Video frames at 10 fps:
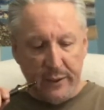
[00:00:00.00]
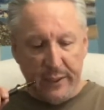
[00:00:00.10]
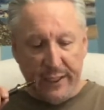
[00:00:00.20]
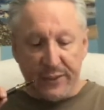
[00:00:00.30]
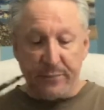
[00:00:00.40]

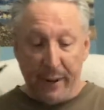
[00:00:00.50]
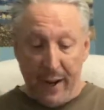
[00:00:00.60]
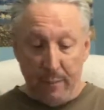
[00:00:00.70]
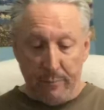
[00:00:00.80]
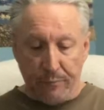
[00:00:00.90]
Yes,
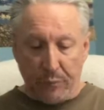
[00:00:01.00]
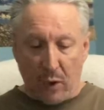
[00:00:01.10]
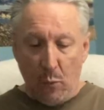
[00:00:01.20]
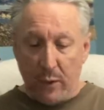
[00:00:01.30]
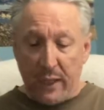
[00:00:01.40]
ma'am.
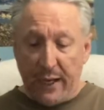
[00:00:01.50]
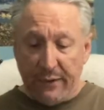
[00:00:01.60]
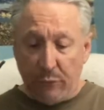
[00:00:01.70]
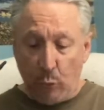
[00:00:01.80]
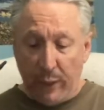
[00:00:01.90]
What kind
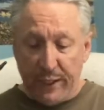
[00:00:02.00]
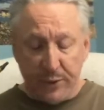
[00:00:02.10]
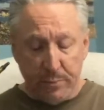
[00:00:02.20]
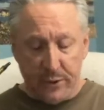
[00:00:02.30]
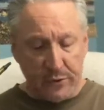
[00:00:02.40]
of
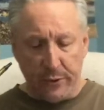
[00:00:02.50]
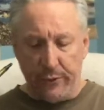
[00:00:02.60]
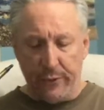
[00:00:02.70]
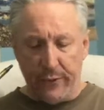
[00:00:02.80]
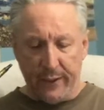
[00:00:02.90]
arrangements are
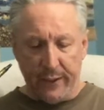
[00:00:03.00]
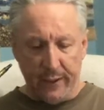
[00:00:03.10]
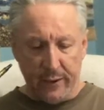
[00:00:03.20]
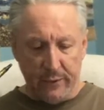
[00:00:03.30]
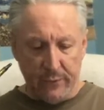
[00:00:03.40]
you
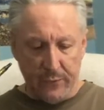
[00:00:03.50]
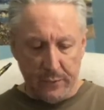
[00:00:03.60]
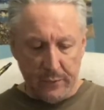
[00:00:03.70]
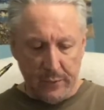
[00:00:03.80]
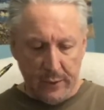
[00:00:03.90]
thinking of?
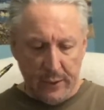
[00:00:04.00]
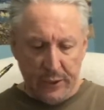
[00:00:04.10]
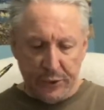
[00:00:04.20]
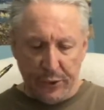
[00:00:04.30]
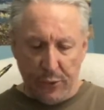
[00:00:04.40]

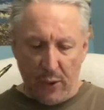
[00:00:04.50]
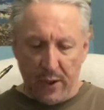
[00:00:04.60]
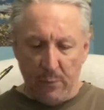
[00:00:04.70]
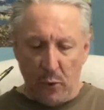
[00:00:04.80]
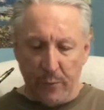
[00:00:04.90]
She
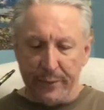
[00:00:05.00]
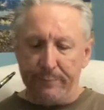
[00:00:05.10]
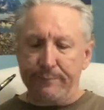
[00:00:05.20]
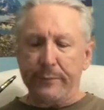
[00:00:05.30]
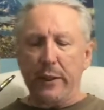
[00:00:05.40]
thought a moment.
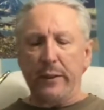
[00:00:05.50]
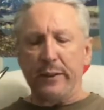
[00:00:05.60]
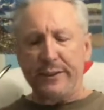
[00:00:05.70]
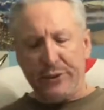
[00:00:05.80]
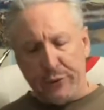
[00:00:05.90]

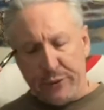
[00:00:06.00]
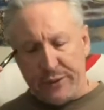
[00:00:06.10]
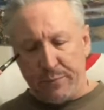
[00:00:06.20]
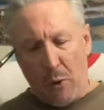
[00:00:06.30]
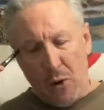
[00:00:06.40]
Let's do a
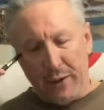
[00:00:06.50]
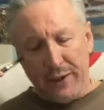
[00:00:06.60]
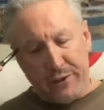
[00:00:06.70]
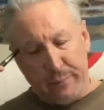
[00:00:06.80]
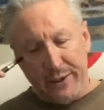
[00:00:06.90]
small,
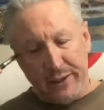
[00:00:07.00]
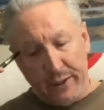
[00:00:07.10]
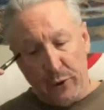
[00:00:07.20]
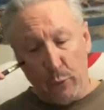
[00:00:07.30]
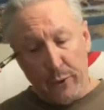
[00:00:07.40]
intimate
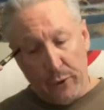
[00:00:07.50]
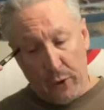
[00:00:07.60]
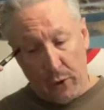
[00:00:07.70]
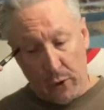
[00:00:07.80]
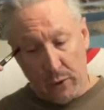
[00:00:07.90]
dinner with
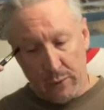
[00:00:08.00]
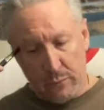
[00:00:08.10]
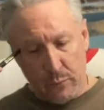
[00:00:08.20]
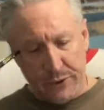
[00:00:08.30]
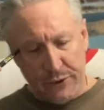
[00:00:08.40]
her.
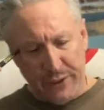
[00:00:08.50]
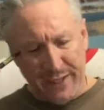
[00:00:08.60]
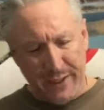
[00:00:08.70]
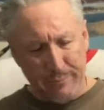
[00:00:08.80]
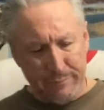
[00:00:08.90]
What's her
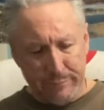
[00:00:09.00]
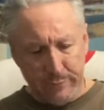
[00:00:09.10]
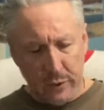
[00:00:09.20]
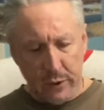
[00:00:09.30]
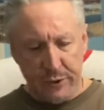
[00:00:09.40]
name?
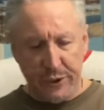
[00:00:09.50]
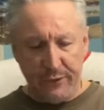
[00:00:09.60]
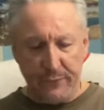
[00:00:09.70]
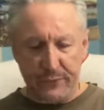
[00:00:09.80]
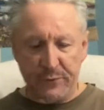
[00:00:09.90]

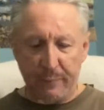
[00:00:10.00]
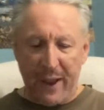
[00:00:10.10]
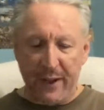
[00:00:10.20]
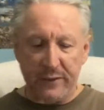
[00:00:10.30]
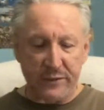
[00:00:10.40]
Chief of
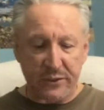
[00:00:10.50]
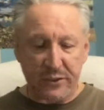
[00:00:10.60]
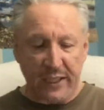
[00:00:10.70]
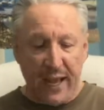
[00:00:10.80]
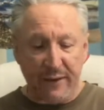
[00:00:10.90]

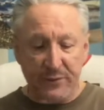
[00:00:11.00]
Staff